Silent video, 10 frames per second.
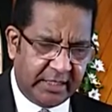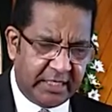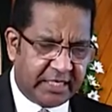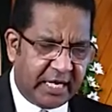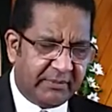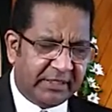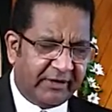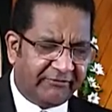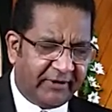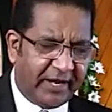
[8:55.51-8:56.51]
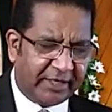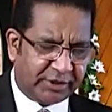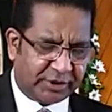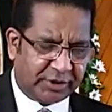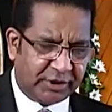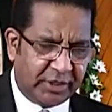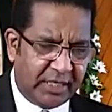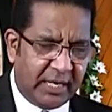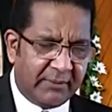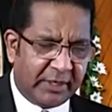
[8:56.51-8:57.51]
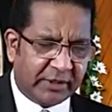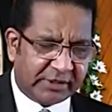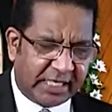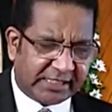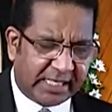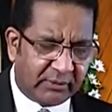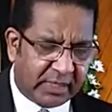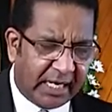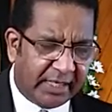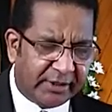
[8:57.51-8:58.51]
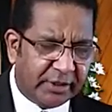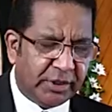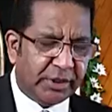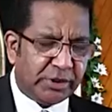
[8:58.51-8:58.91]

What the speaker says: He came in the flesh because that's how God